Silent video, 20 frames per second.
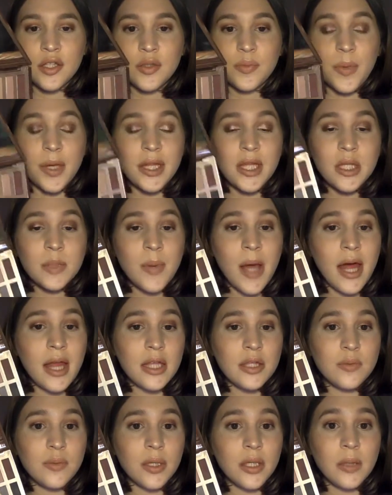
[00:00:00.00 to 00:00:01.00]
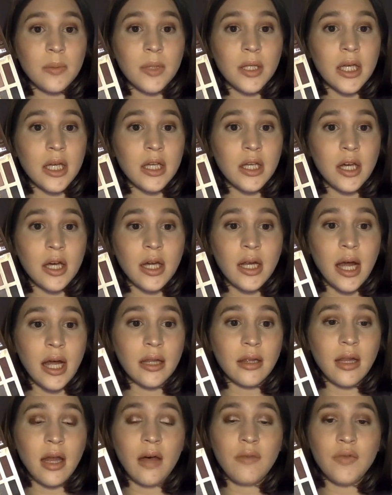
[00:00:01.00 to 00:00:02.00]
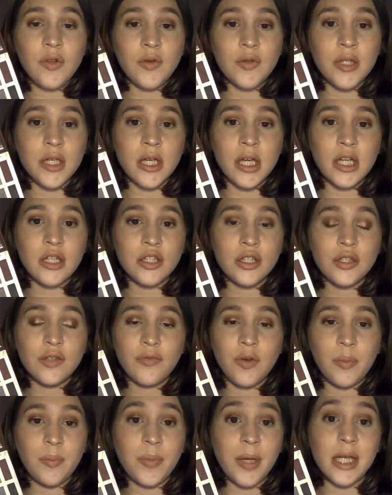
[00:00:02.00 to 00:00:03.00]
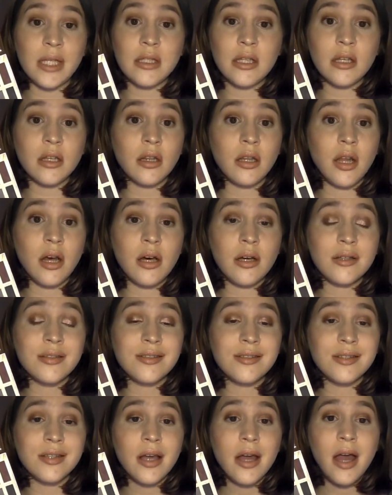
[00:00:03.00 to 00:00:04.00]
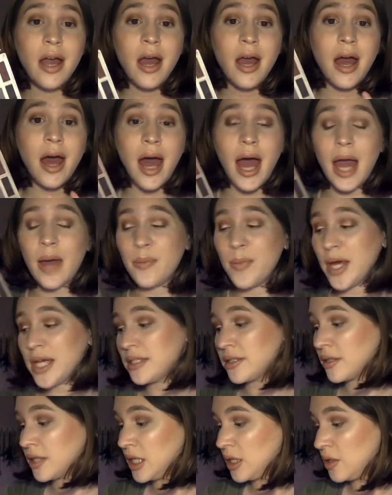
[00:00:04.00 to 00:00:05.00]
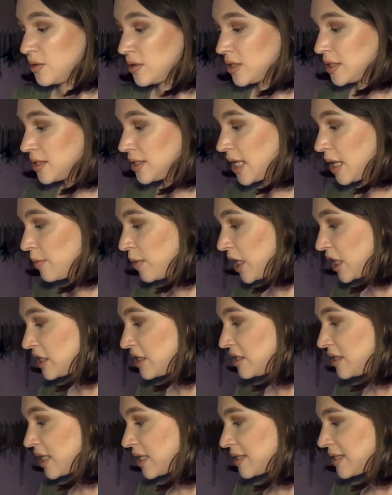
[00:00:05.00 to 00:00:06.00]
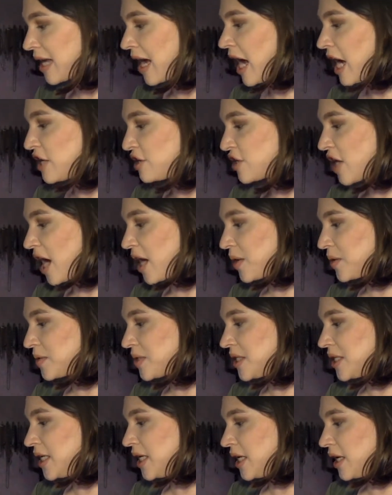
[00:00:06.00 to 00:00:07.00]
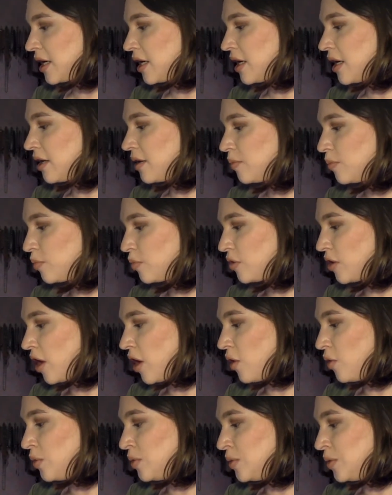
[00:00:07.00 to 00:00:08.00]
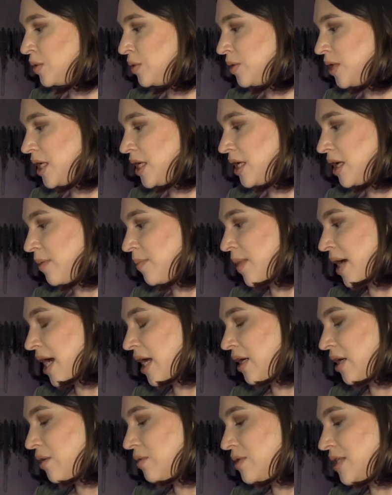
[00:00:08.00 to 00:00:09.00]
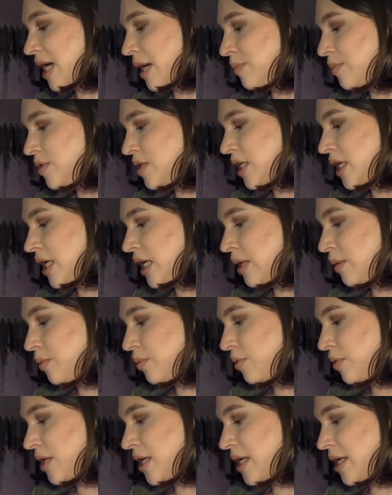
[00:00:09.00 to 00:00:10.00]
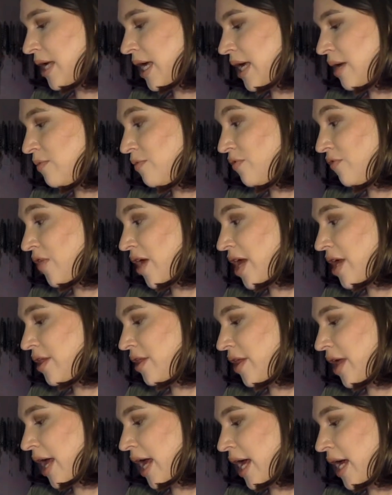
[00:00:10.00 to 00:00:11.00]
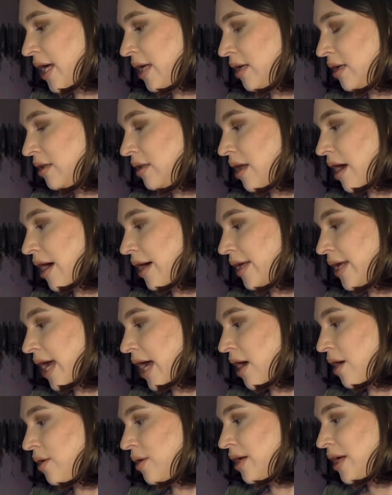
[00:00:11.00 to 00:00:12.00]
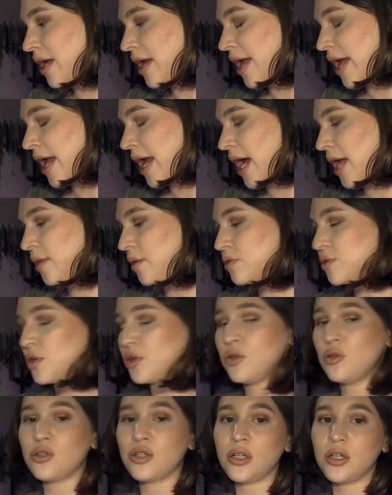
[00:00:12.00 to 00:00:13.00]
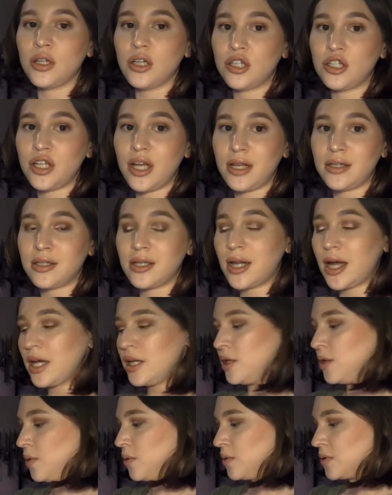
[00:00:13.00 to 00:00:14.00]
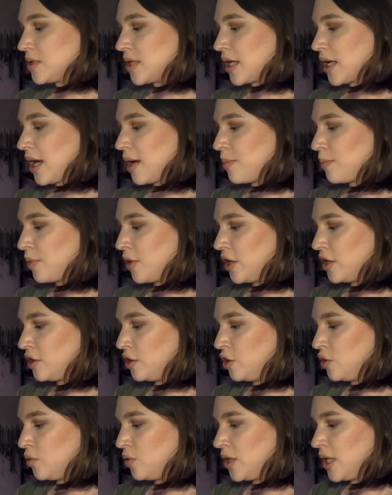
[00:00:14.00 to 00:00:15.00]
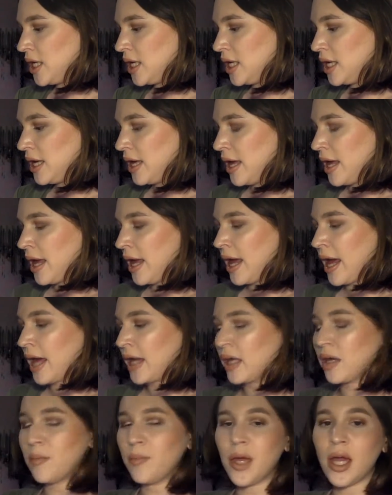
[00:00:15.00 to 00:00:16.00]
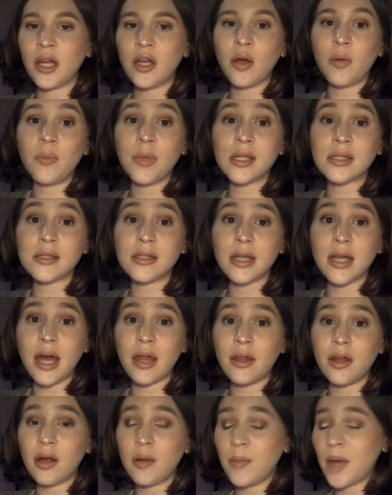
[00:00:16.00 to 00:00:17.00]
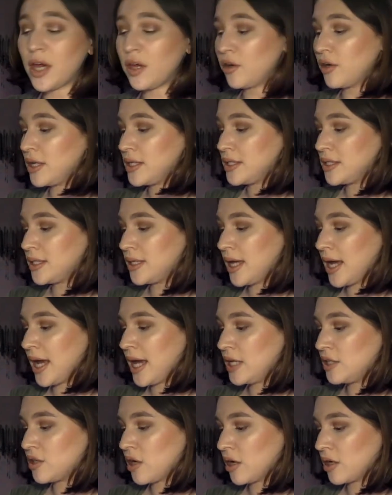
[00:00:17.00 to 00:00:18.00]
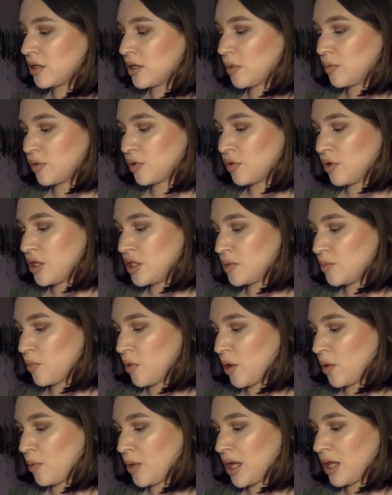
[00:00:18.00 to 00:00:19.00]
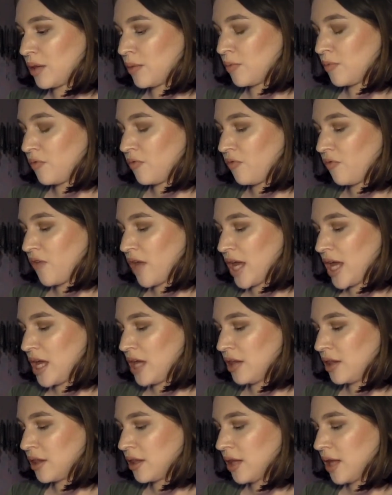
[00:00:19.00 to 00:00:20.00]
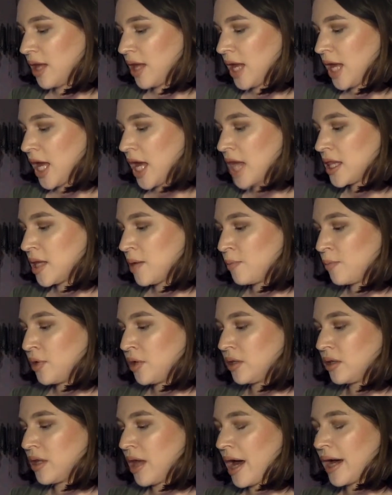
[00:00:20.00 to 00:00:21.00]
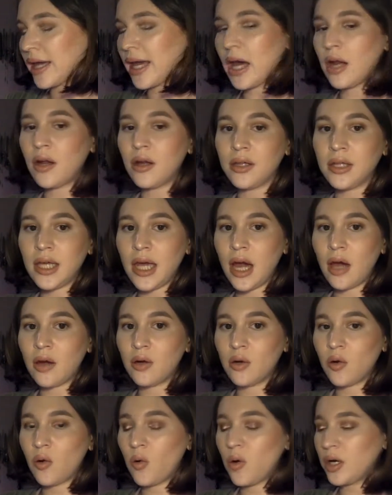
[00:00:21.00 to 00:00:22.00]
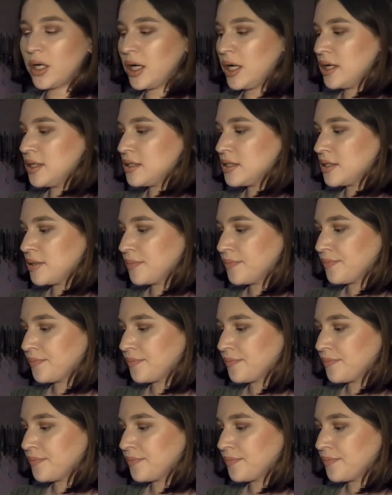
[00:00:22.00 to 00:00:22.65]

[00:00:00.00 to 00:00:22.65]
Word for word: But this palette's really, really good. I love using it just for basic looks. I basically use the same like six eyeshadows in here: Blow, Nudie, Commando, Tempted, Pregame, Faith, and Lockout. And those are usually the shades that I use. Like I put Nudie and Commando mixed together in my crease today, darkened up the crease more with Faith, and then put Lockout on the outer corners.